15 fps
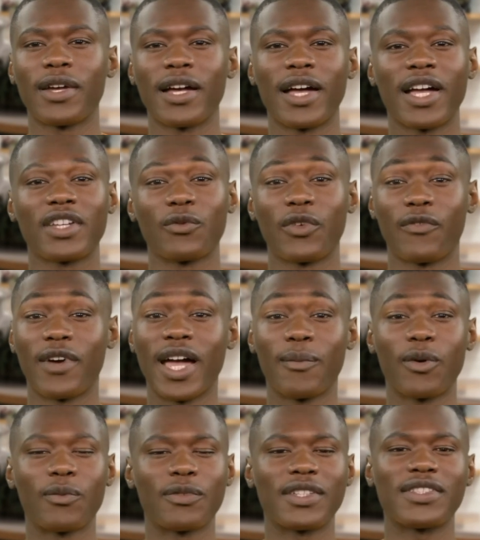As we wrap
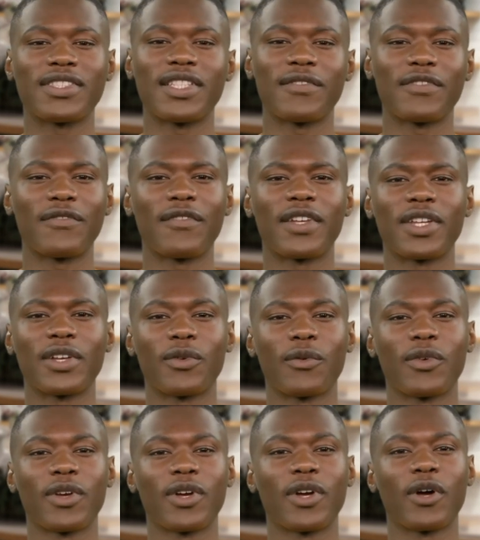up this safety video,
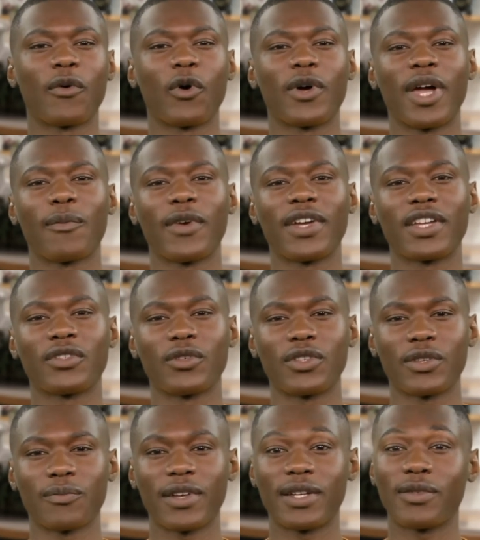remember that your
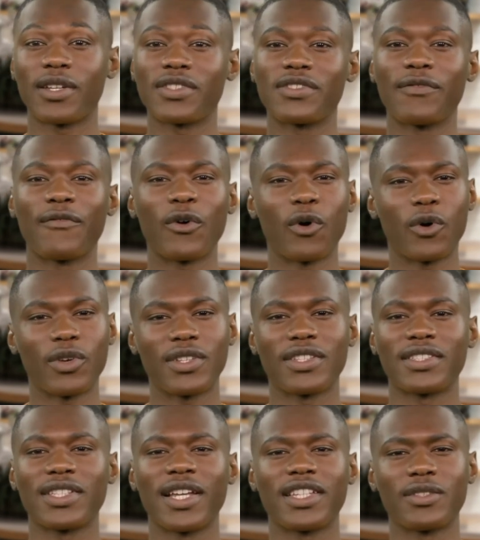commitment to following the
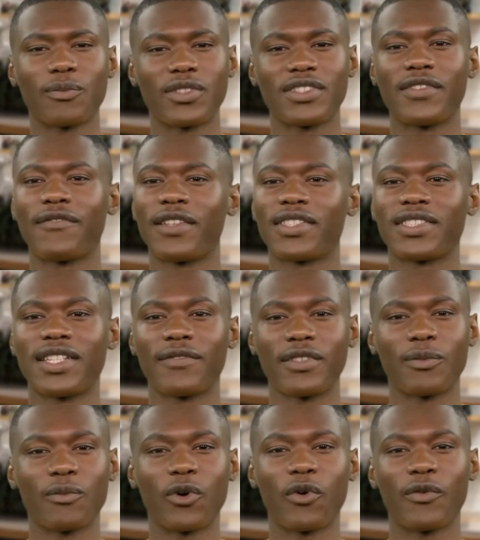site-specific safety
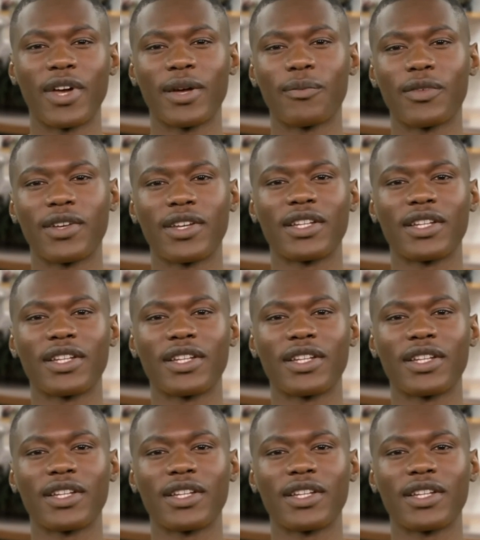program